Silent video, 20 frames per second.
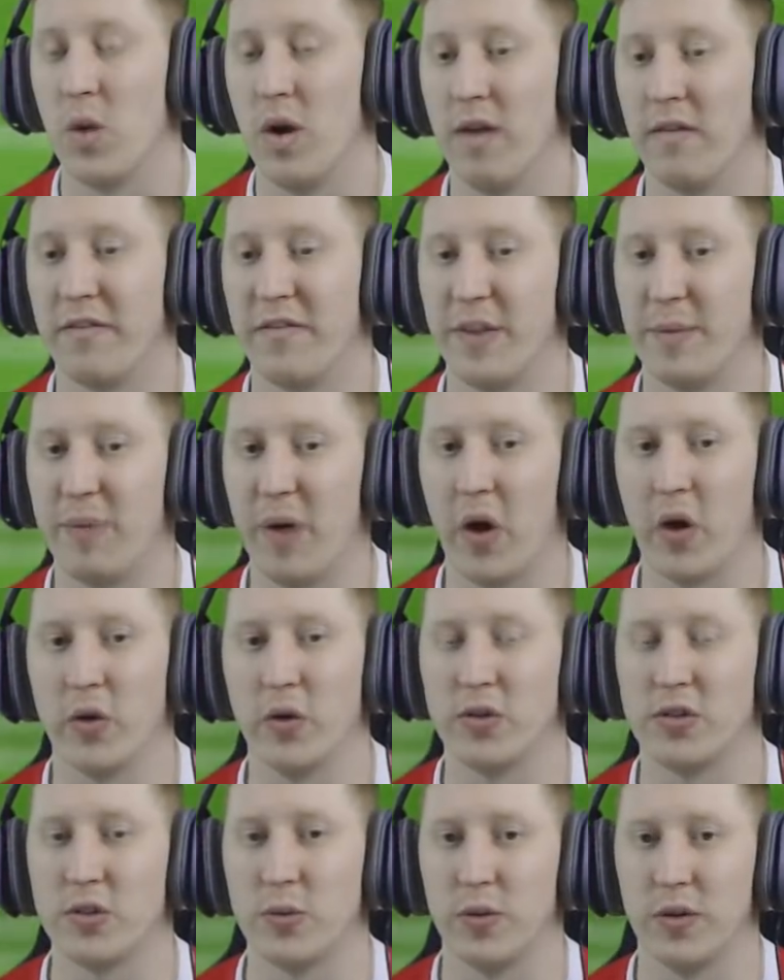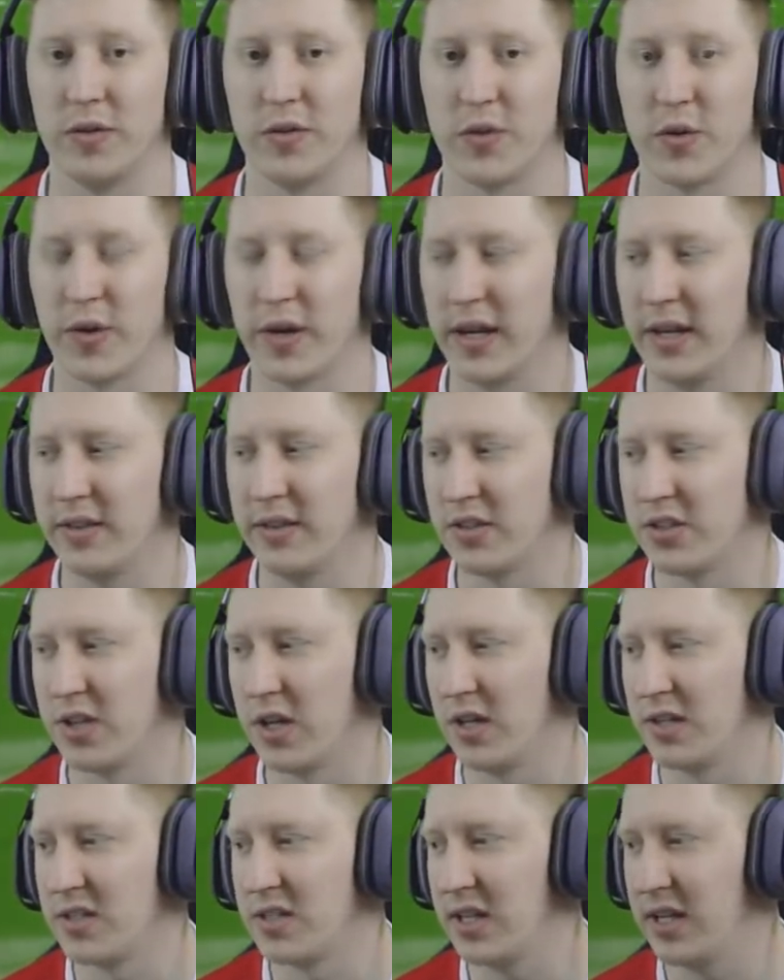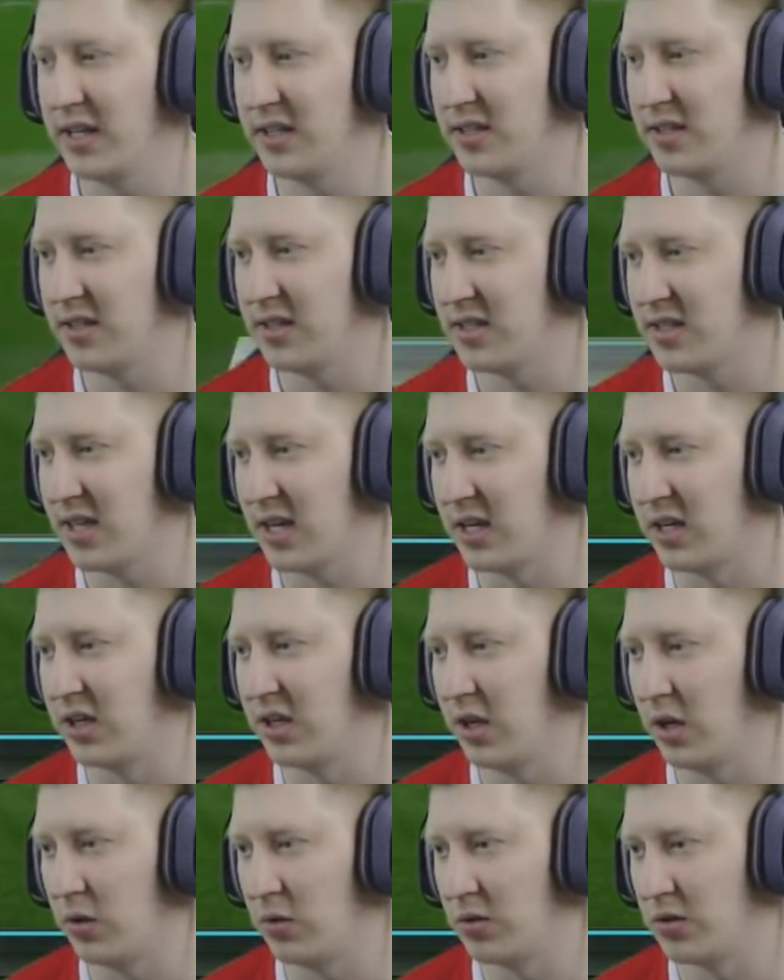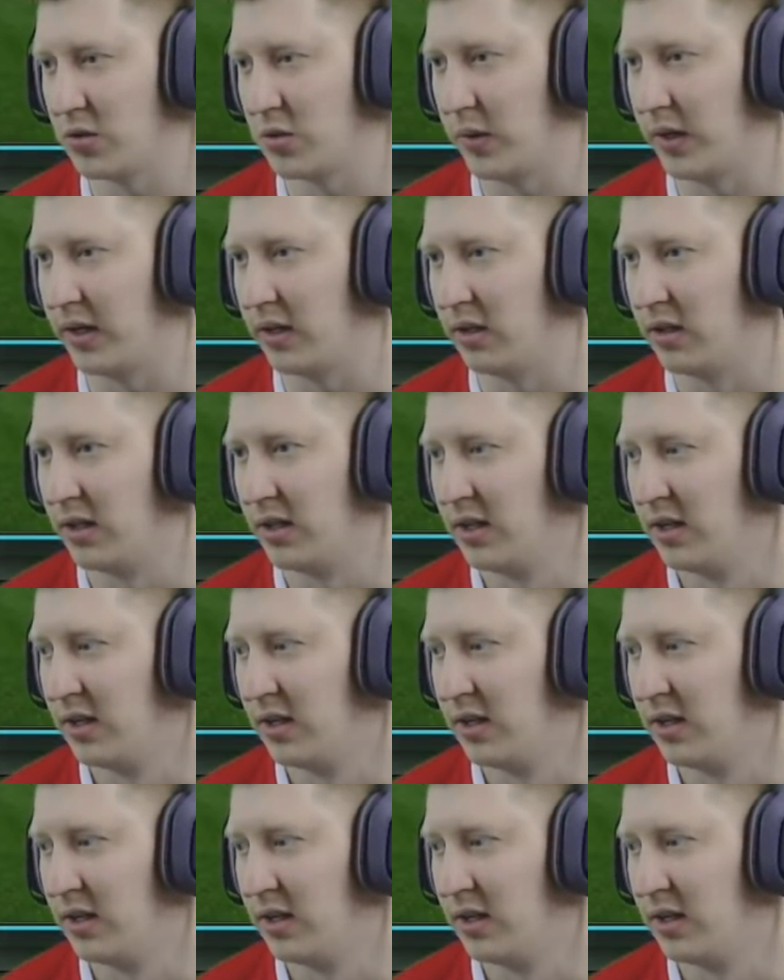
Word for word: weren't for the post, would have created the chance that led to the second goal as well.